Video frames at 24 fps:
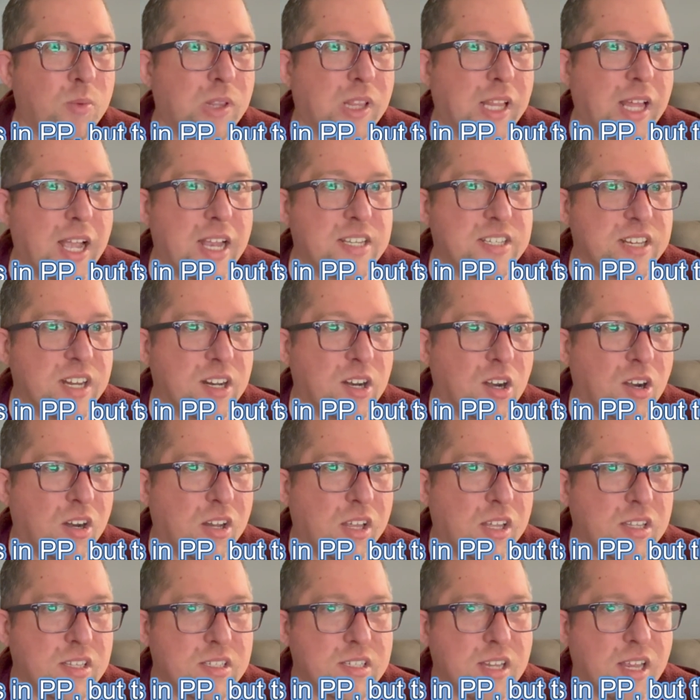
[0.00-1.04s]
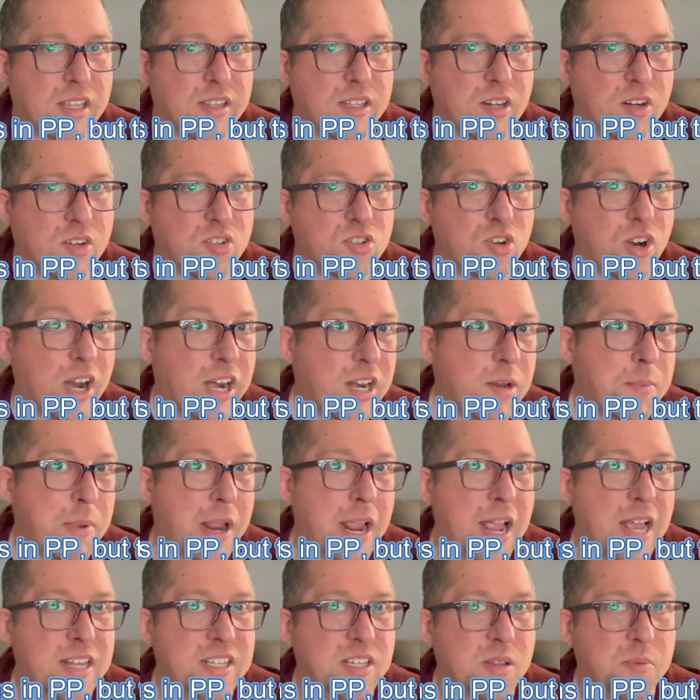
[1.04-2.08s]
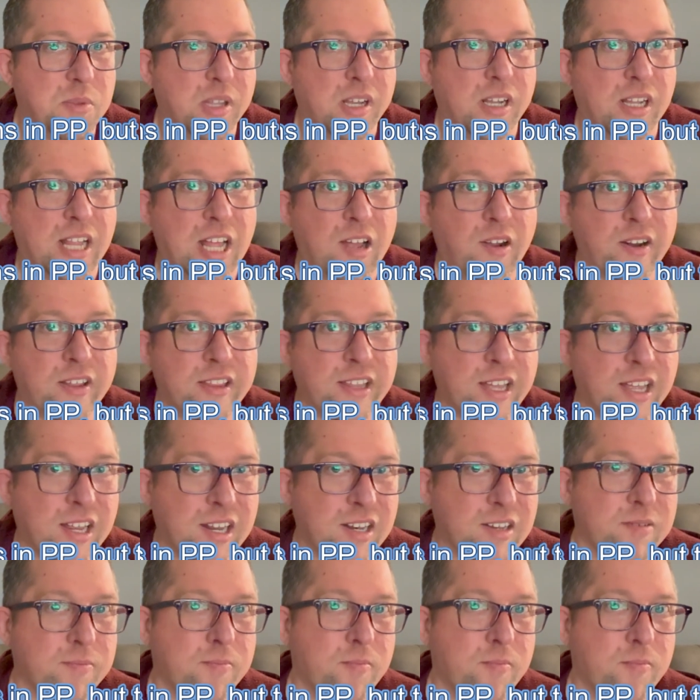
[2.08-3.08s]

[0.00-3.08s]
Last I heard is that they're trying to pass something allowing that.